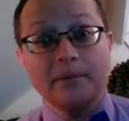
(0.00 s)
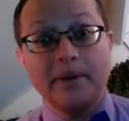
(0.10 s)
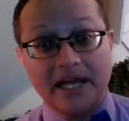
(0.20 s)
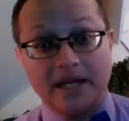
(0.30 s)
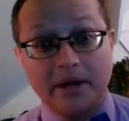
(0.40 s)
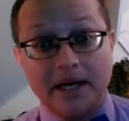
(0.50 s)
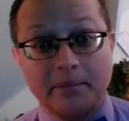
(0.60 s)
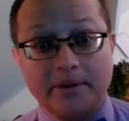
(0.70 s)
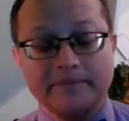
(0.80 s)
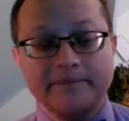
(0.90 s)
a panpipe.
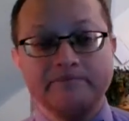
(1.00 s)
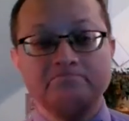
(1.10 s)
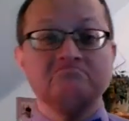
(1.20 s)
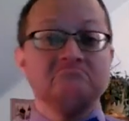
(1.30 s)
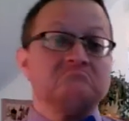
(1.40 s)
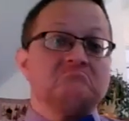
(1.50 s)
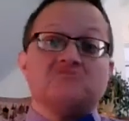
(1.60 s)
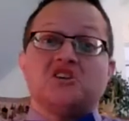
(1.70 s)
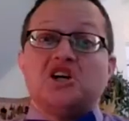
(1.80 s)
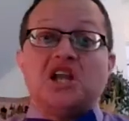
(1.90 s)

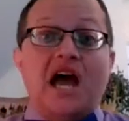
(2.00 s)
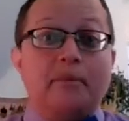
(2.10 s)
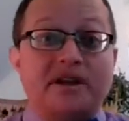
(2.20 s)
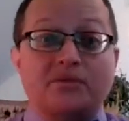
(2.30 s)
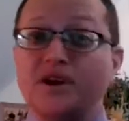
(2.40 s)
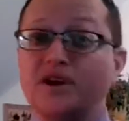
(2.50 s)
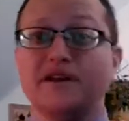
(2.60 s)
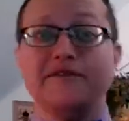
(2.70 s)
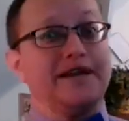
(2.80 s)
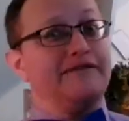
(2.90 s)
Could happen. We are
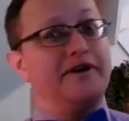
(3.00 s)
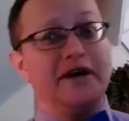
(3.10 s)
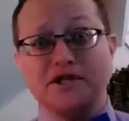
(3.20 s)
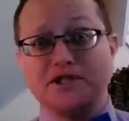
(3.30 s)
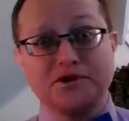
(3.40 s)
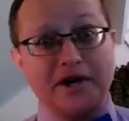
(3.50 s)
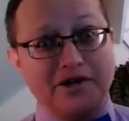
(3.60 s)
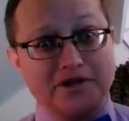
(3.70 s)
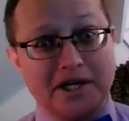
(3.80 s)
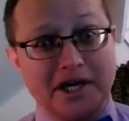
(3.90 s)
living in very
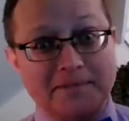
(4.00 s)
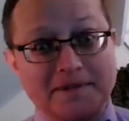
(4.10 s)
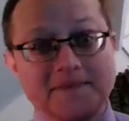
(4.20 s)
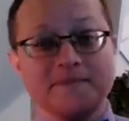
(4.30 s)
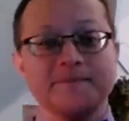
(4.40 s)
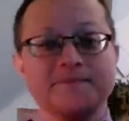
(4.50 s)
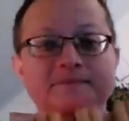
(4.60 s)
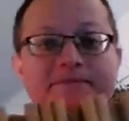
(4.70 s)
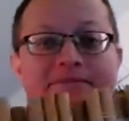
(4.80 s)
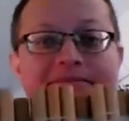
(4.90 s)
strange times.
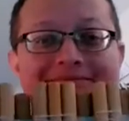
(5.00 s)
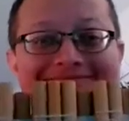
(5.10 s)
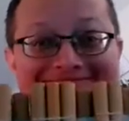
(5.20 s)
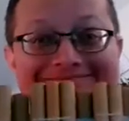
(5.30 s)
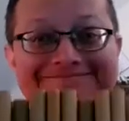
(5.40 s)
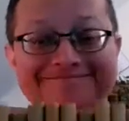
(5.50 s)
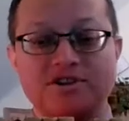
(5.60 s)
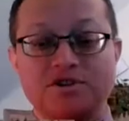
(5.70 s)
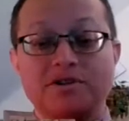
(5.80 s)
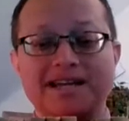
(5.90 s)

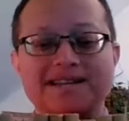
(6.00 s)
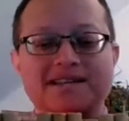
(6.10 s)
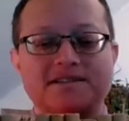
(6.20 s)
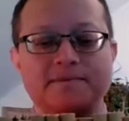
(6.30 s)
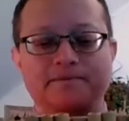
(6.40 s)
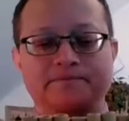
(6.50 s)
So like this.